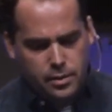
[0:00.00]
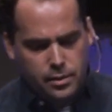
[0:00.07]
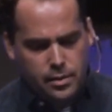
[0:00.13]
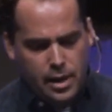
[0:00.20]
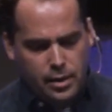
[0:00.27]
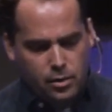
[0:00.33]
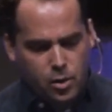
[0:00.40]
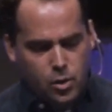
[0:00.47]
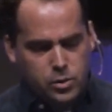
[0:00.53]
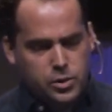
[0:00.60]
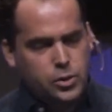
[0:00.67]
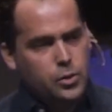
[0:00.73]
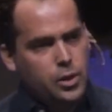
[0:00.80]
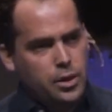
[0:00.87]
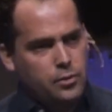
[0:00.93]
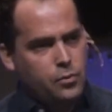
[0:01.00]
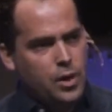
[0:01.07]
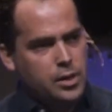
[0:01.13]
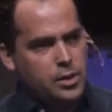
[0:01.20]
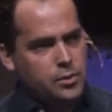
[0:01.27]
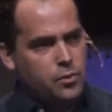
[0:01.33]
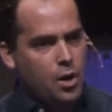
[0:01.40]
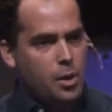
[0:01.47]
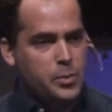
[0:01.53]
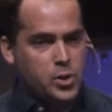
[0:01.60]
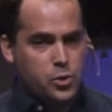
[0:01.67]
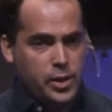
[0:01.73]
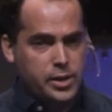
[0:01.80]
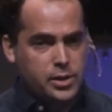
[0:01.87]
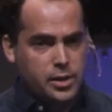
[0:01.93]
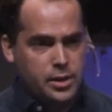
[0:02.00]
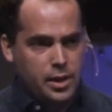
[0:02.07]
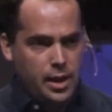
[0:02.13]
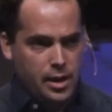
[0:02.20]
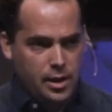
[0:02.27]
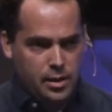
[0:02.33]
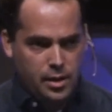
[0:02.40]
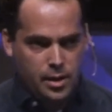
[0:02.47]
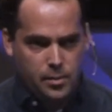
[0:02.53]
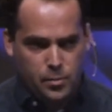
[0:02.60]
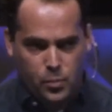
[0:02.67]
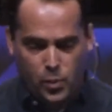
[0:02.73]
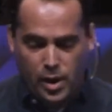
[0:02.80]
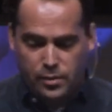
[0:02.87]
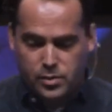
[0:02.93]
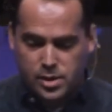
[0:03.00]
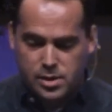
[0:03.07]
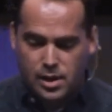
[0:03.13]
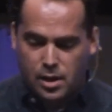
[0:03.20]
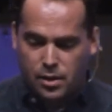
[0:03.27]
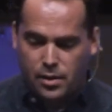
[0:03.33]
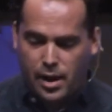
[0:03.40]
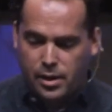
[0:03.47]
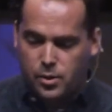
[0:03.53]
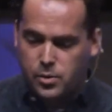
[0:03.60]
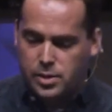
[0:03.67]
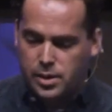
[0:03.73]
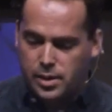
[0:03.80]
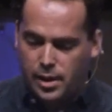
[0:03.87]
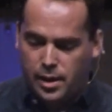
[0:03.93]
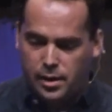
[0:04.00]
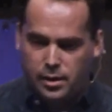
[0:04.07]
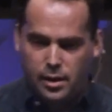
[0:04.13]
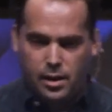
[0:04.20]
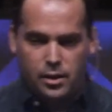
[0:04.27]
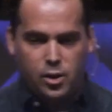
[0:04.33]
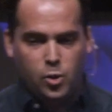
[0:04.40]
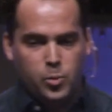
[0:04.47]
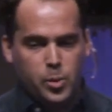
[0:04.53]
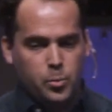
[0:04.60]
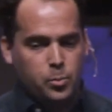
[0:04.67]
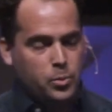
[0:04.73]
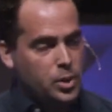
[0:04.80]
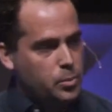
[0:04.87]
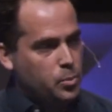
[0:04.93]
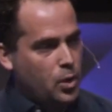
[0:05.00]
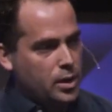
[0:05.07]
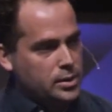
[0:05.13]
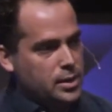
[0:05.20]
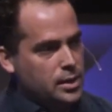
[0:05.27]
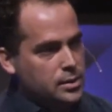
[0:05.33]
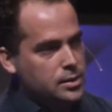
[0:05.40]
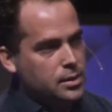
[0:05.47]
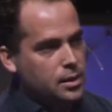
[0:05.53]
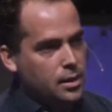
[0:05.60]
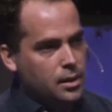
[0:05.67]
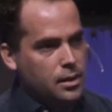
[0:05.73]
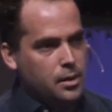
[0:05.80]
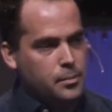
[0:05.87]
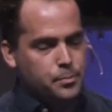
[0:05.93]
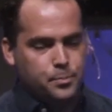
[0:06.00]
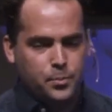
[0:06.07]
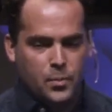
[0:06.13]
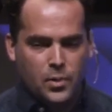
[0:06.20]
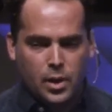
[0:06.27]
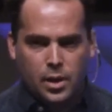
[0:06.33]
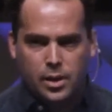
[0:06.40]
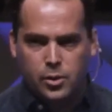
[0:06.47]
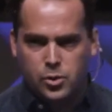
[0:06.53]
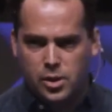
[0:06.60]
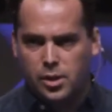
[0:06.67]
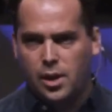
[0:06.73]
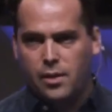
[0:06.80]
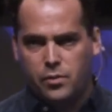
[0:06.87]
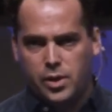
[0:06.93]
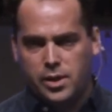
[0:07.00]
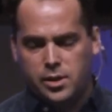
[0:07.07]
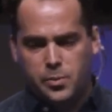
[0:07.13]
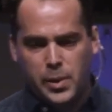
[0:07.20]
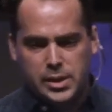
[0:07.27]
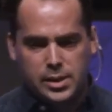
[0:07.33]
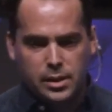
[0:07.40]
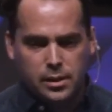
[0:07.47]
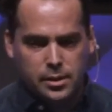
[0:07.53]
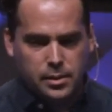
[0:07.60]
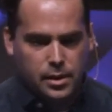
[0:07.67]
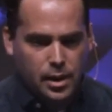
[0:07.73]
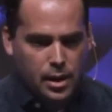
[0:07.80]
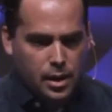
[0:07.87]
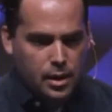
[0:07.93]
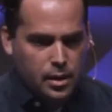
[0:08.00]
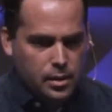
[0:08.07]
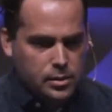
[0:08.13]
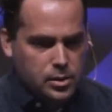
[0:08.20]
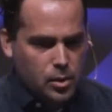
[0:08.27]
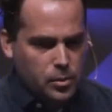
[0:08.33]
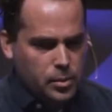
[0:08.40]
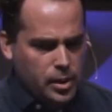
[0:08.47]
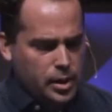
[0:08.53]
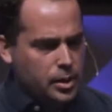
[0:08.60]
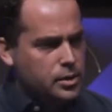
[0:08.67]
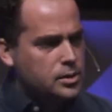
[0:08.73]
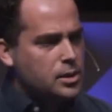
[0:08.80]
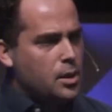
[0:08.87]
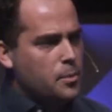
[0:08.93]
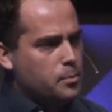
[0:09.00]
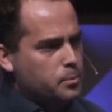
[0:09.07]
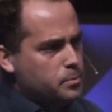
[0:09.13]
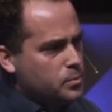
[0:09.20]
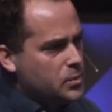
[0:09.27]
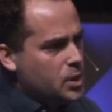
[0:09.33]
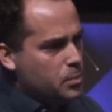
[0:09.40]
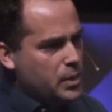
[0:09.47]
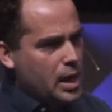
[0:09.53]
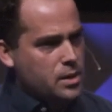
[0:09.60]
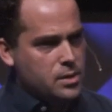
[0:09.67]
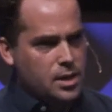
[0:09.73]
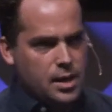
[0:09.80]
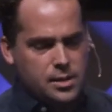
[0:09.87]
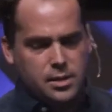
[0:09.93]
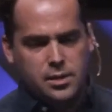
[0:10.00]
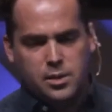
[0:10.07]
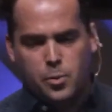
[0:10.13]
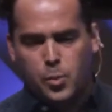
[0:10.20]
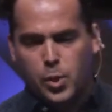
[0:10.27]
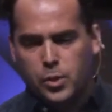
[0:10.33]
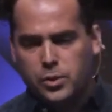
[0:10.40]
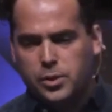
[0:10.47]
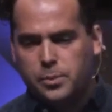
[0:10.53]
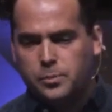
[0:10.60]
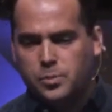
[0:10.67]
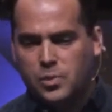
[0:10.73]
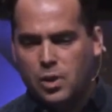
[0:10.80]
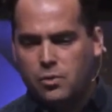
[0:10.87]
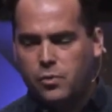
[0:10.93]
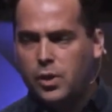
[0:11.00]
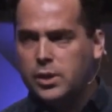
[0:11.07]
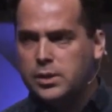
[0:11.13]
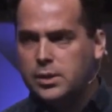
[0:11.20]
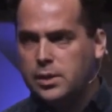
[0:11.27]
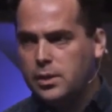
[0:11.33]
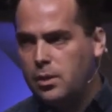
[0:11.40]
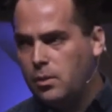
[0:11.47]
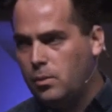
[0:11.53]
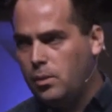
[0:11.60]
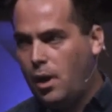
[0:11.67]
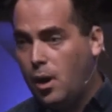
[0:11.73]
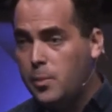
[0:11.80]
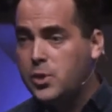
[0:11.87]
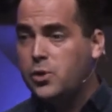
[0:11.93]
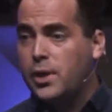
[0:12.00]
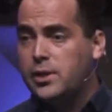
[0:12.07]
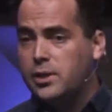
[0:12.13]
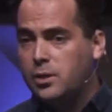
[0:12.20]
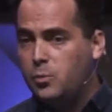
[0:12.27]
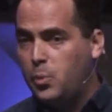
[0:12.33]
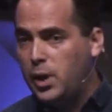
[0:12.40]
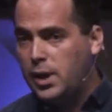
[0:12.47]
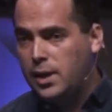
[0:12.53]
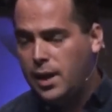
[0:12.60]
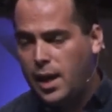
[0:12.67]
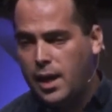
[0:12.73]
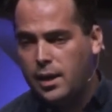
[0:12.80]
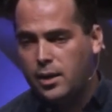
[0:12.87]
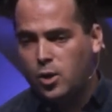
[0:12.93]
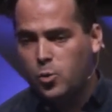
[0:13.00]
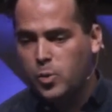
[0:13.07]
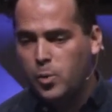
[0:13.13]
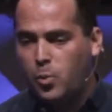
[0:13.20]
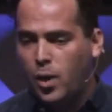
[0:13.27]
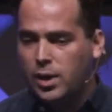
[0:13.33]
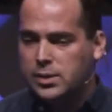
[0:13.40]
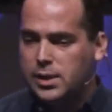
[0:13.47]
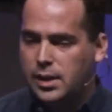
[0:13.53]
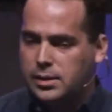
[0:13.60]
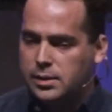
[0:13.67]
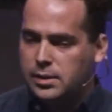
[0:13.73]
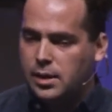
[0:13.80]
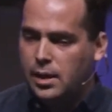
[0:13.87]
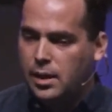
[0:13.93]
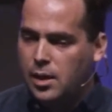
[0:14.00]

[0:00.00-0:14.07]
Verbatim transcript: that goes to, in front of arbitration, and, and we have to settle that using a, a human process, um, using governance, basically. So here's some, some downsides to this approach. First, you know, arbitration being a human process